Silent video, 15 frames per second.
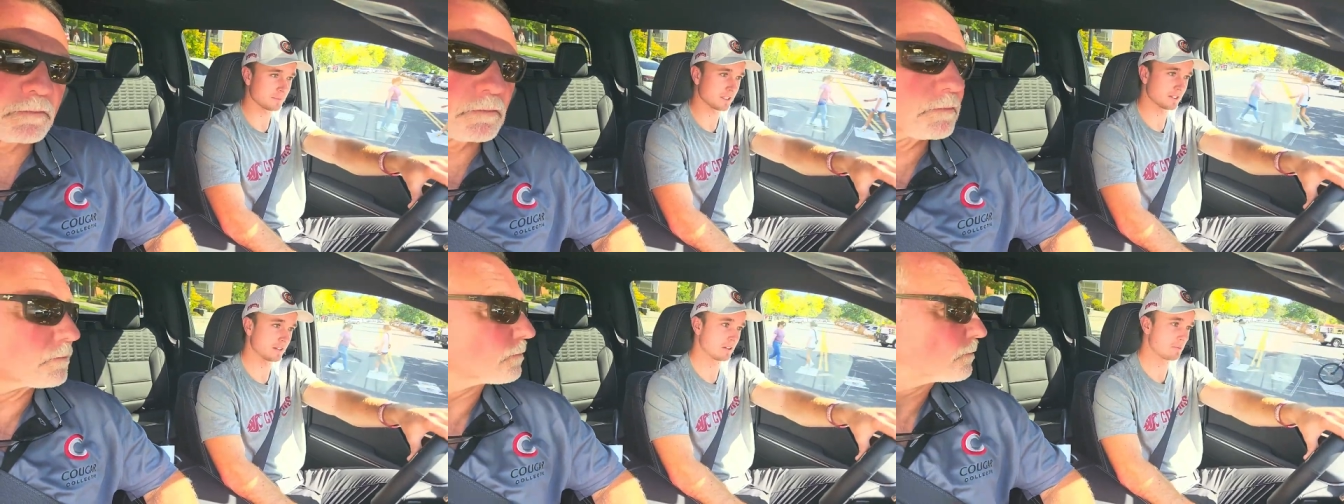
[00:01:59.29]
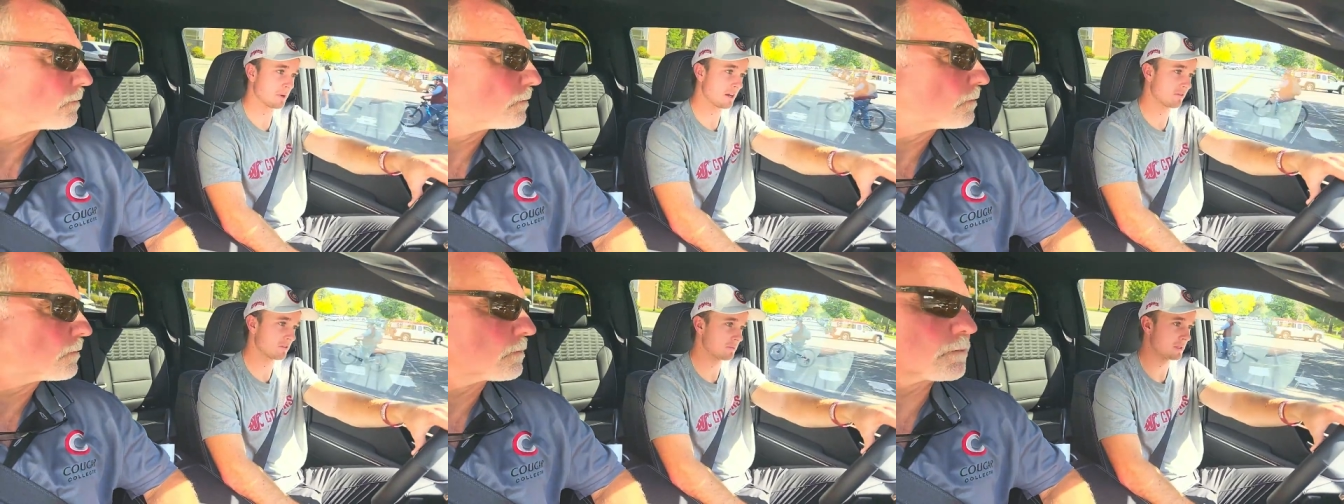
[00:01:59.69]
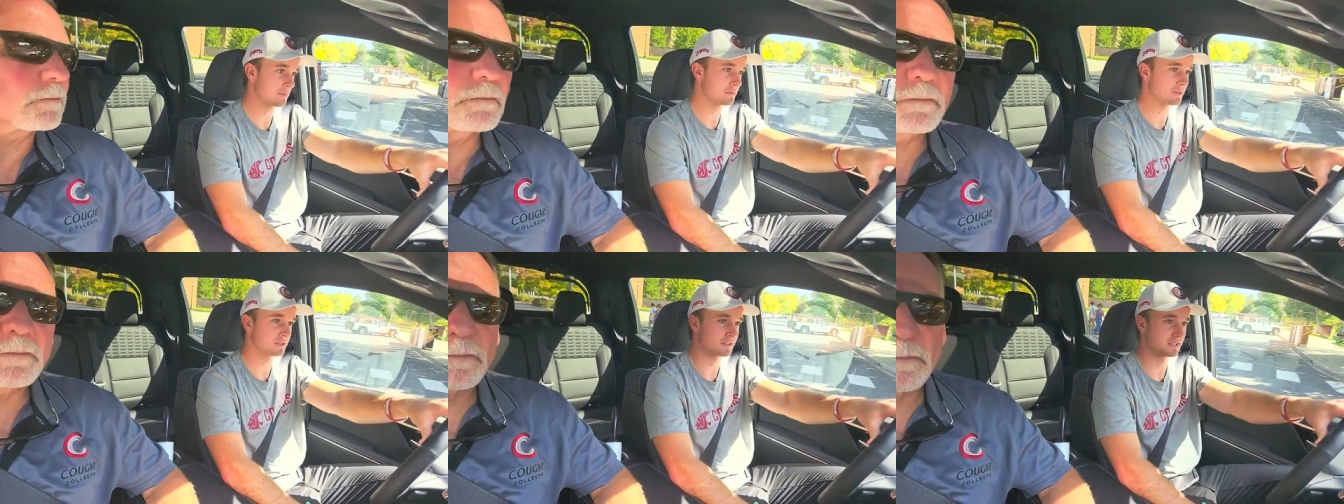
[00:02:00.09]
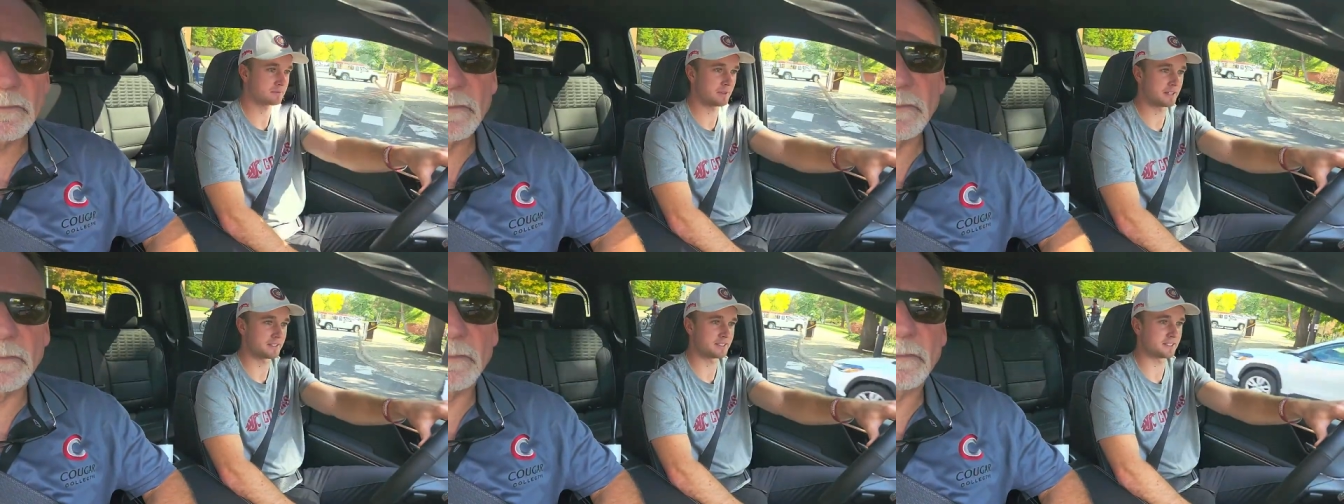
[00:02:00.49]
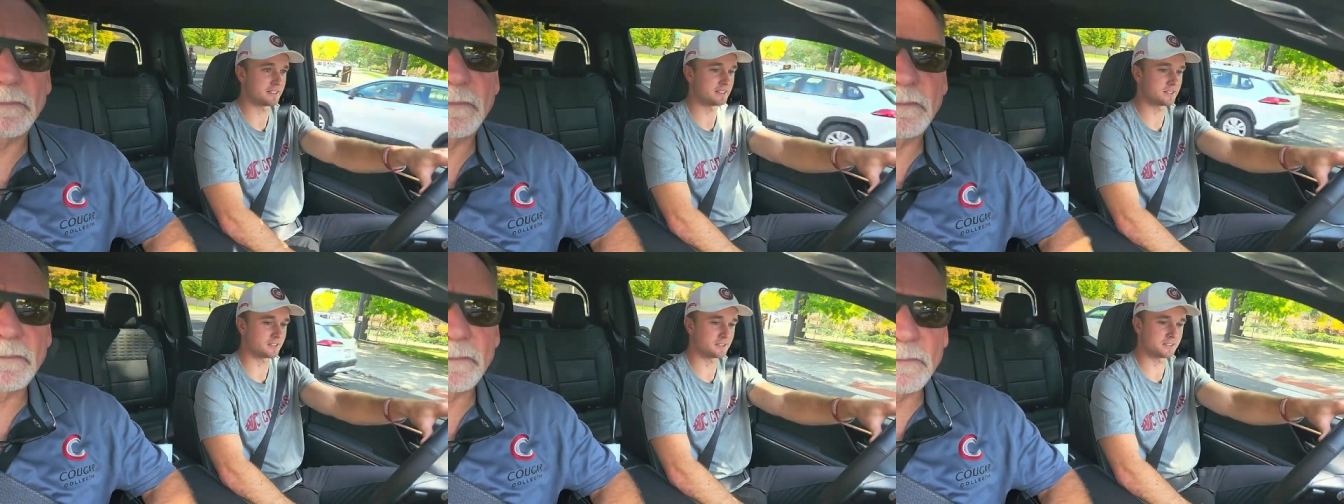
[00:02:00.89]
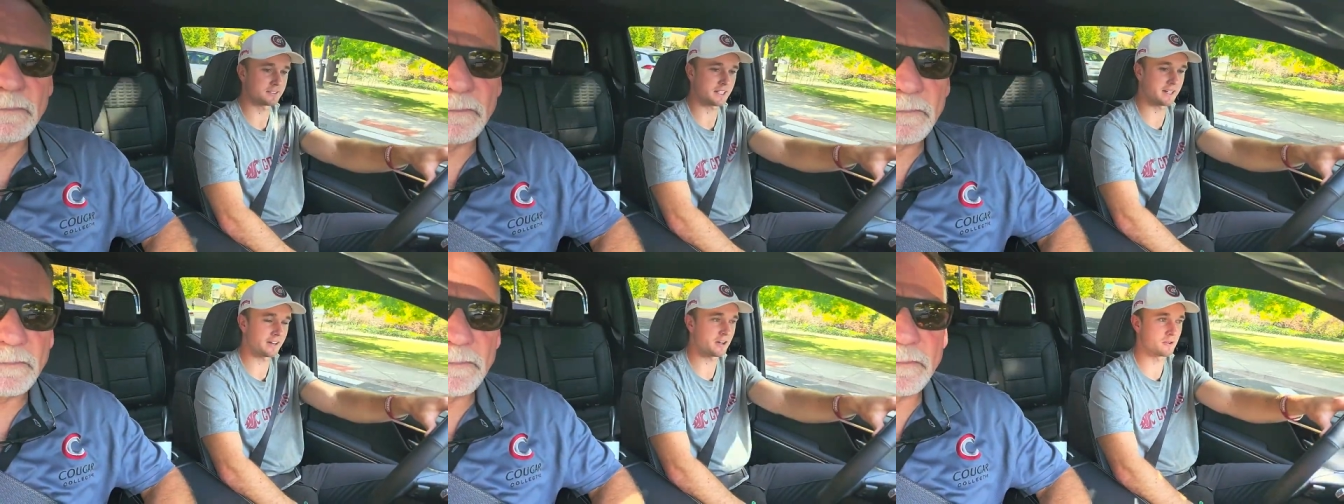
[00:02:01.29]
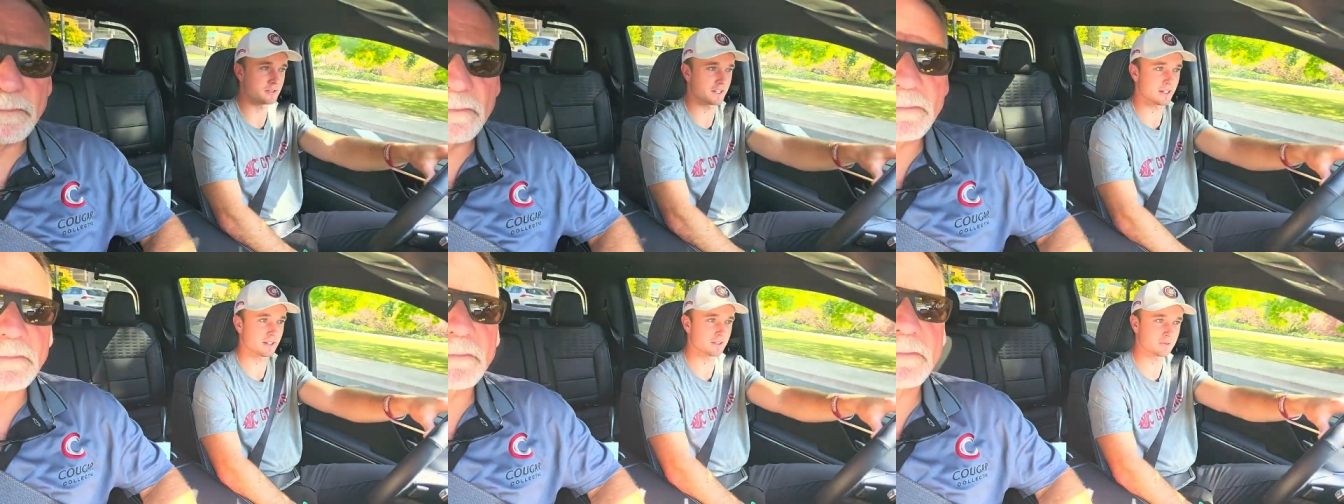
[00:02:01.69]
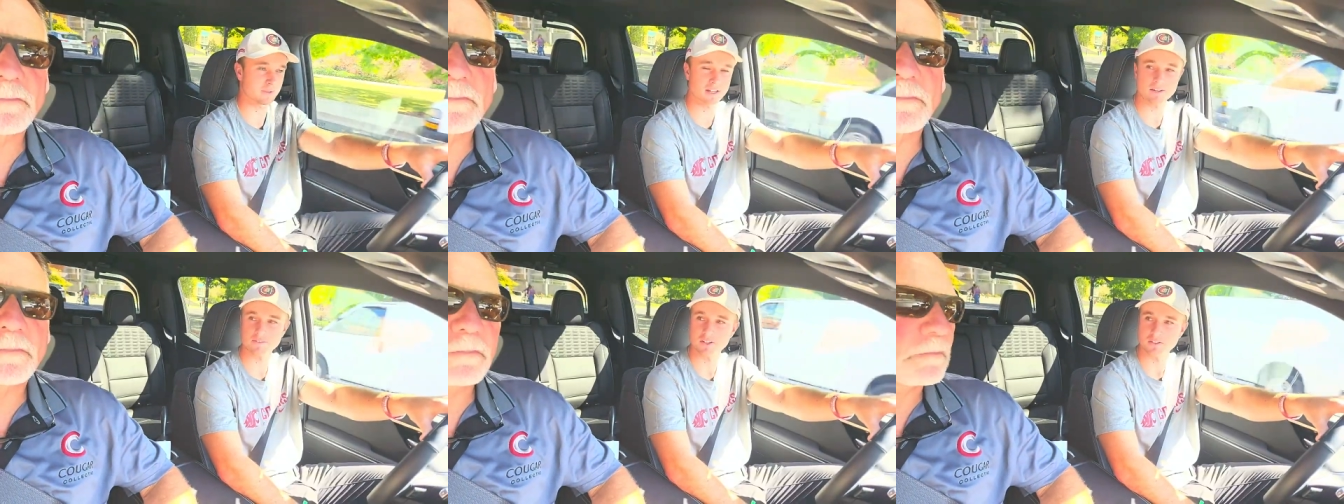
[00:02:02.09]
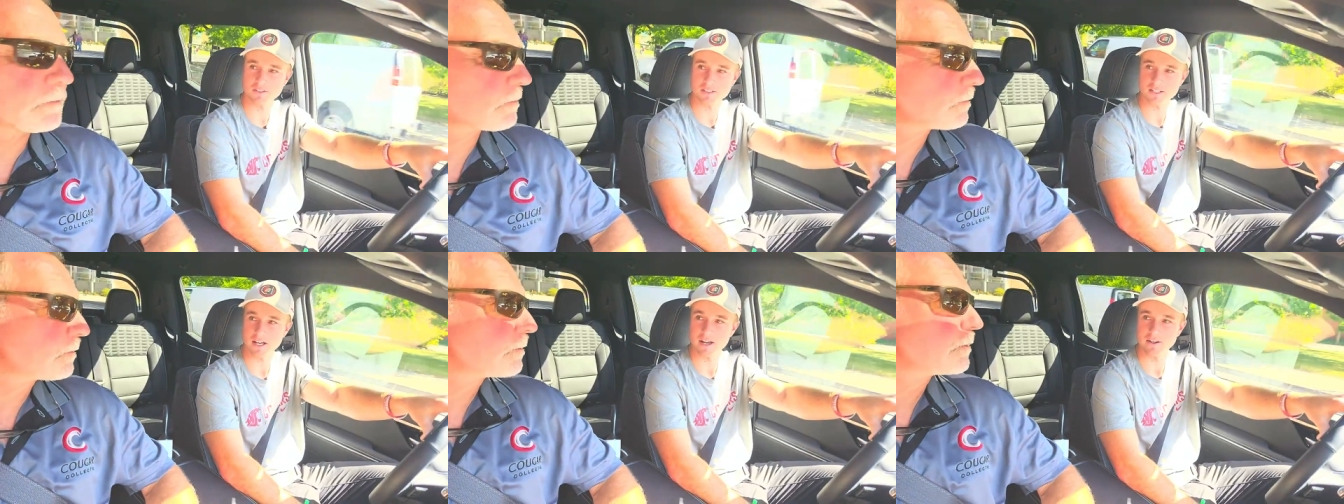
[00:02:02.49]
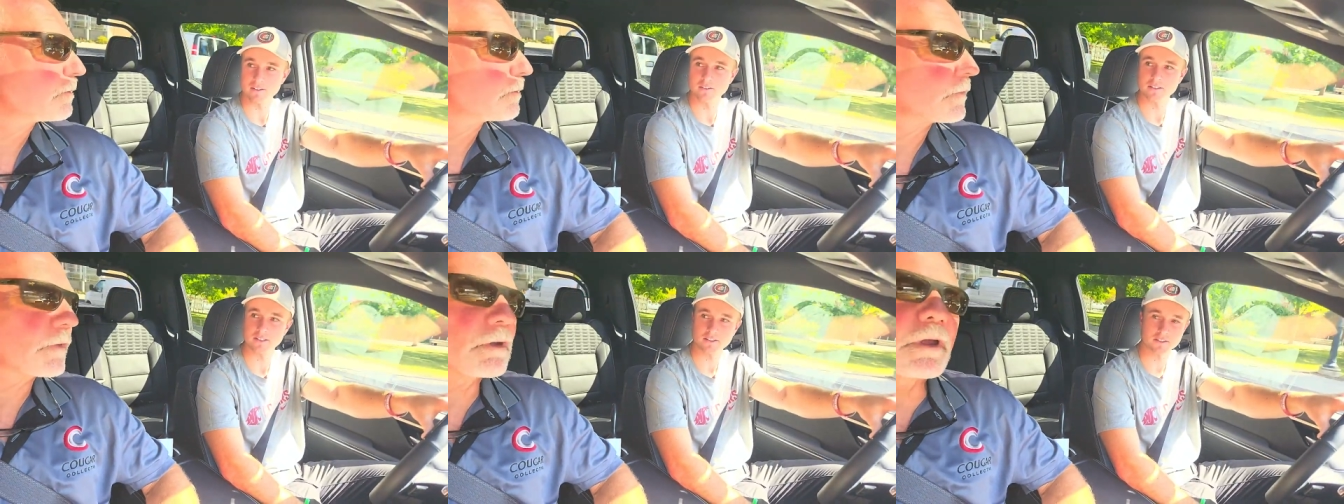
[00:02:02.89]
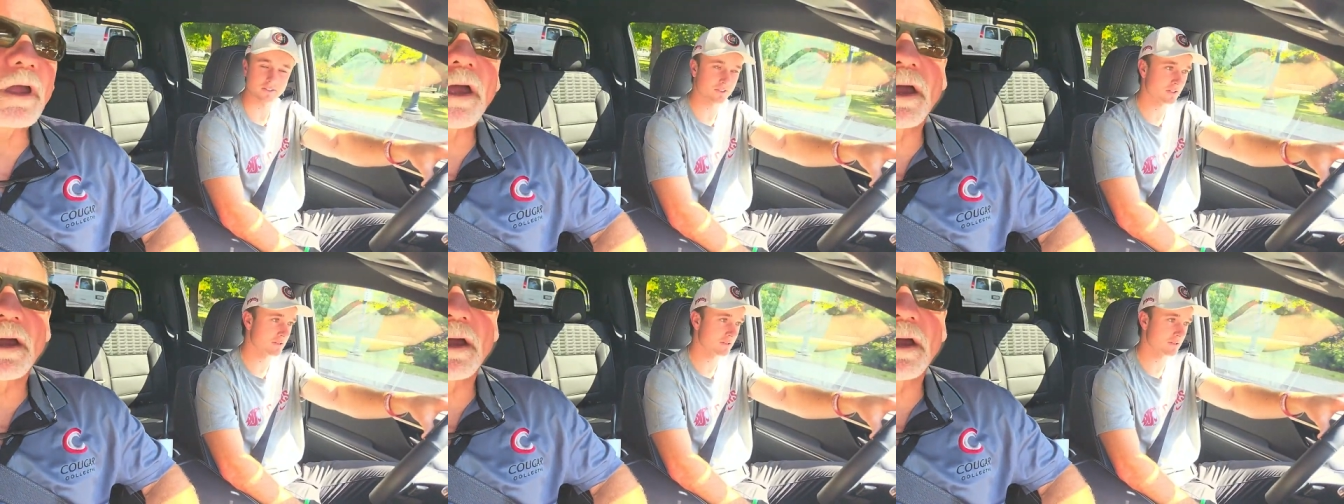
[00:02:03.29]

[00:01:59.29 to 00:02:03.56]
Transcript: being able to pay for people's expenses or stay in hotels when they have to go to Seattle and get their yeah.